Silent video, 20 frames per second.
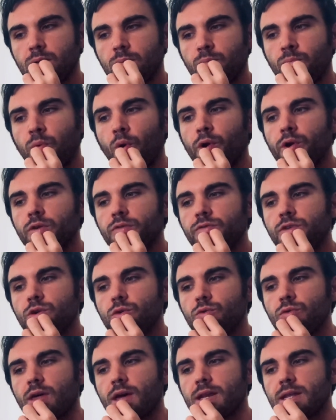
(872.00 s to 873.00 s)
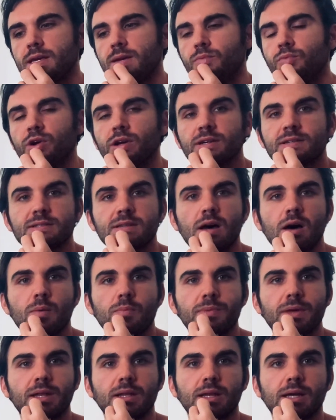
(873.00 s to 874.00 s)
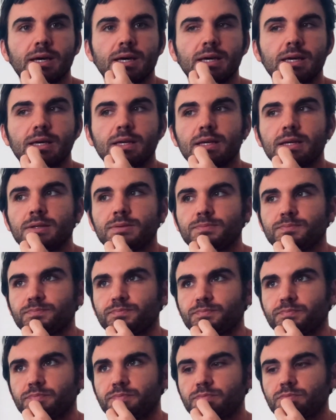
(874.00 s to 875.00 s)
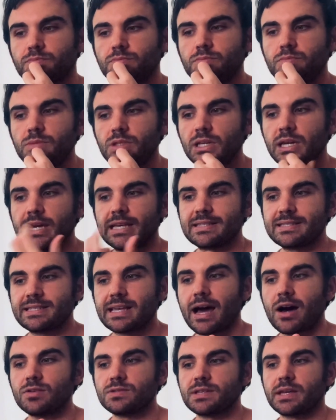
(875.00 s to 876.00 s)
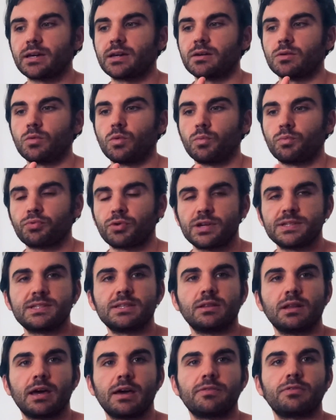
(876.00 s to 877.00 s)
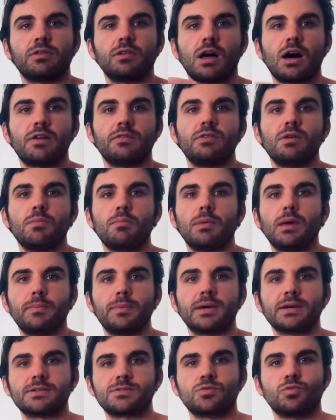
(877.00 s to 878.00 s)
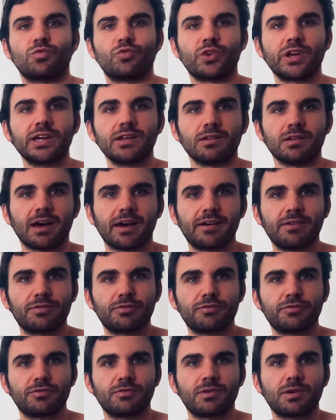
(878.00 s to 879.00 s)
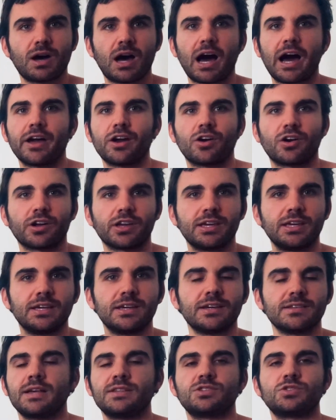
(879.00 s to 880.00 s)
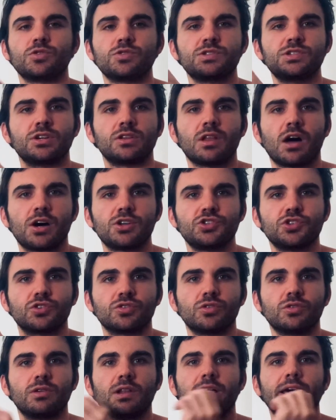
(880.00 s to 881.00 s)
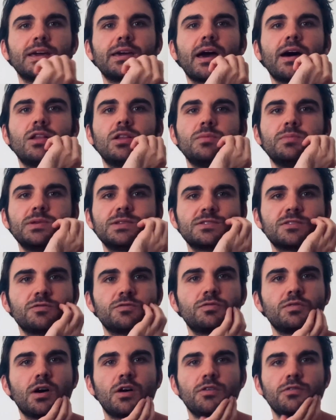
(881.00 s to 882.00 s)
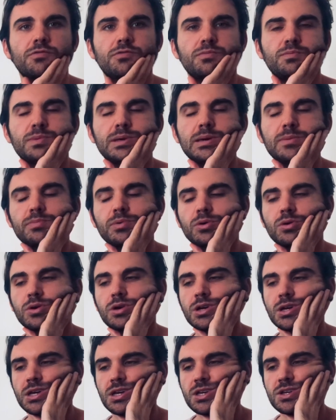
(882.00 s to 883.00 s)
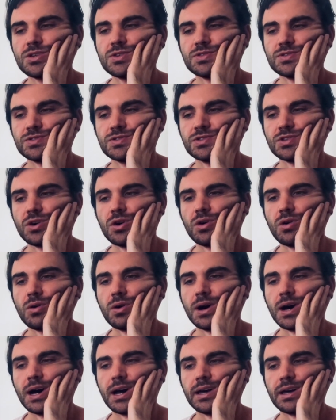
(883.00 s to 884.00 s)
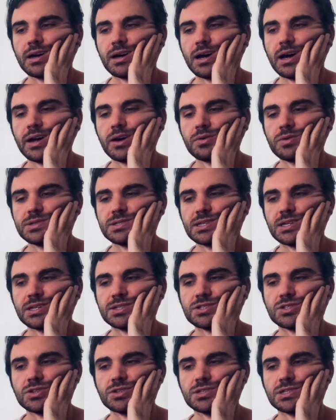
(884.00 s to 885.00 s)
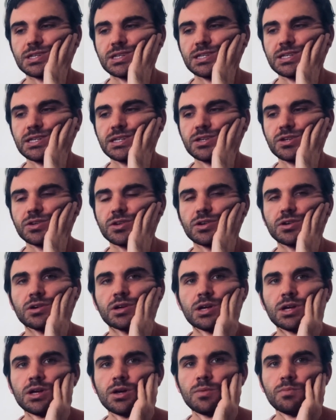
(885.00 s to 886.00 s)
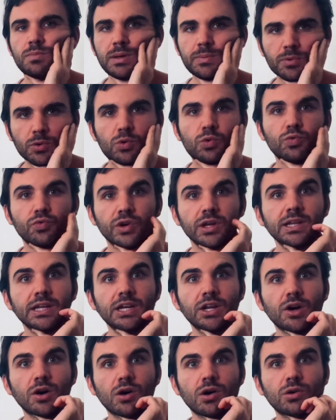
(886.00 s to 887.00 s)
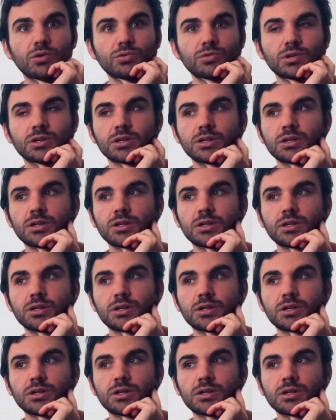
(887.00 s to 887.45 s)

point of view that he brings up, that like, it sounds like prison life, a lot of it mimics real life hierarchy and sociological like elements of, of people. So I, I always think it's good to hear people who really know